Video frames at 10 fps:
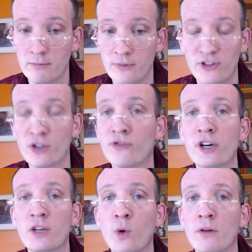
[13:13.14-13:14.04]
feel
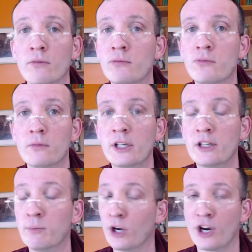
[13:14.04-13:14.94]
free. You want to
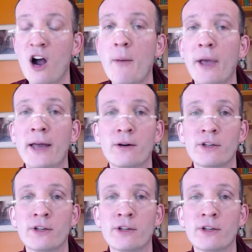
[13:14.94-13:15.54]
either put a comment